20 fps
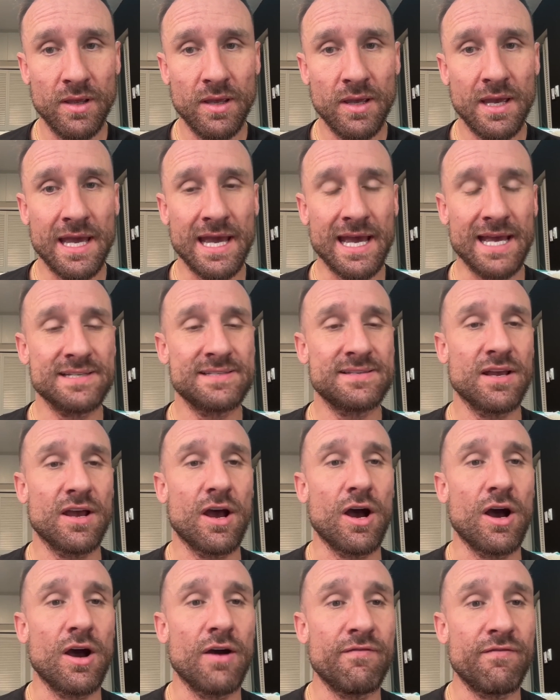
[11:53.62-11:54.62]
has
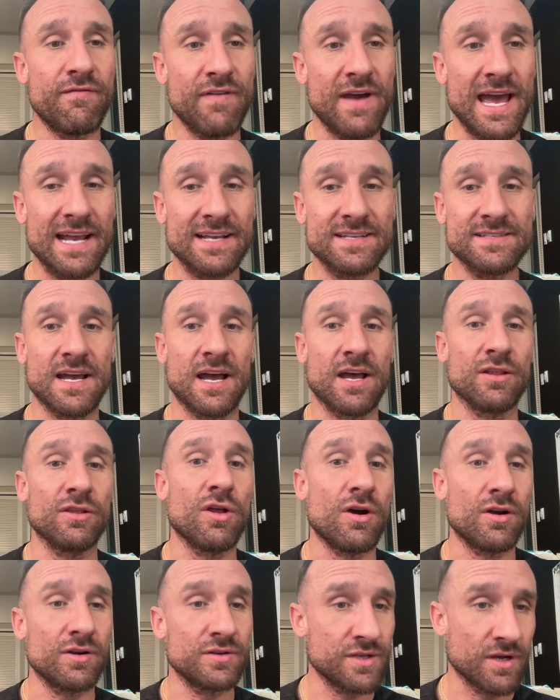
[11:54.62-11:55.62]
effects on
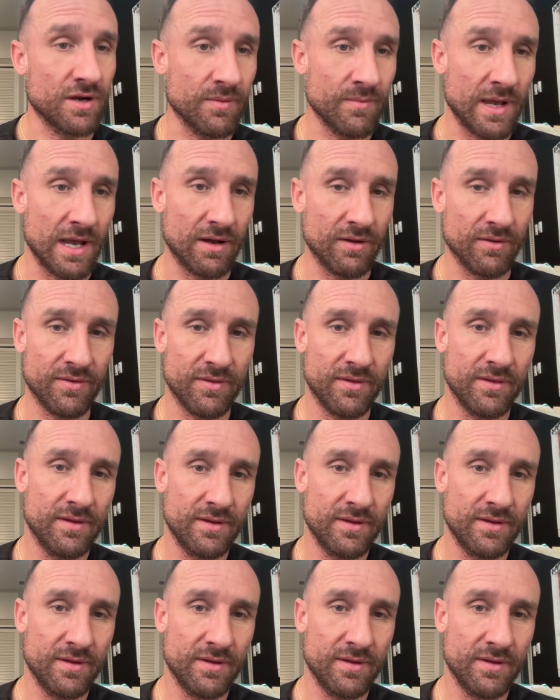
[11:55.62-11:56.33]
long-term health.